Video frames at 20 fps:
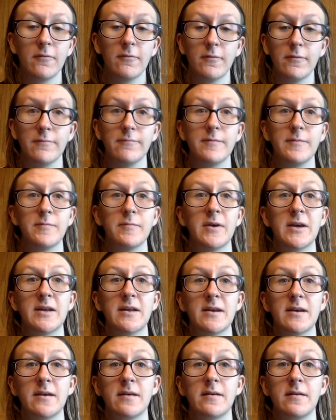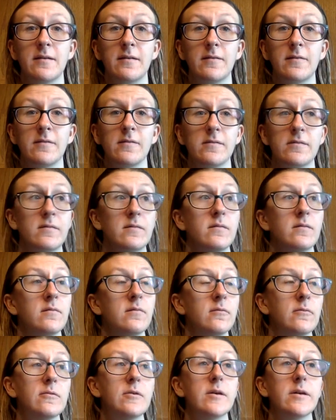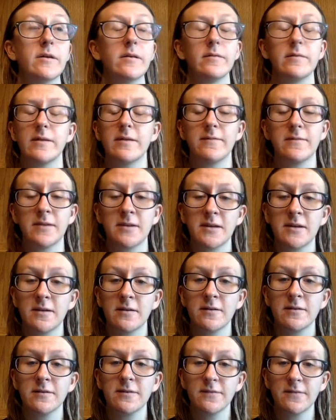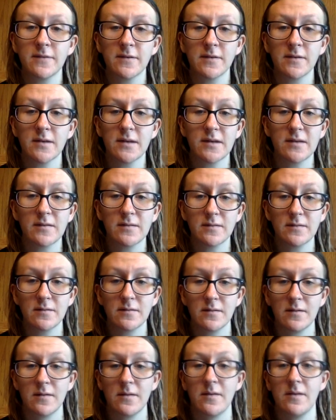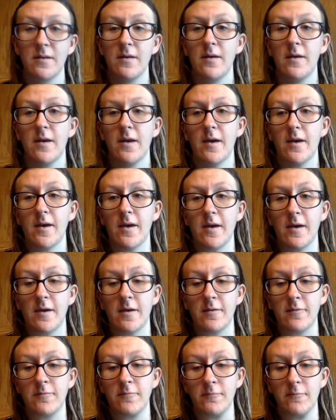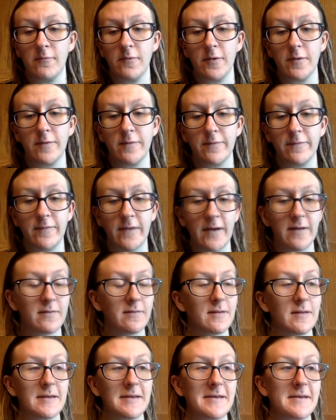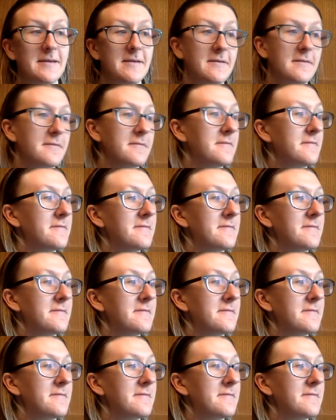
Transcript: We've been waiting, 11 years for this, and we're finally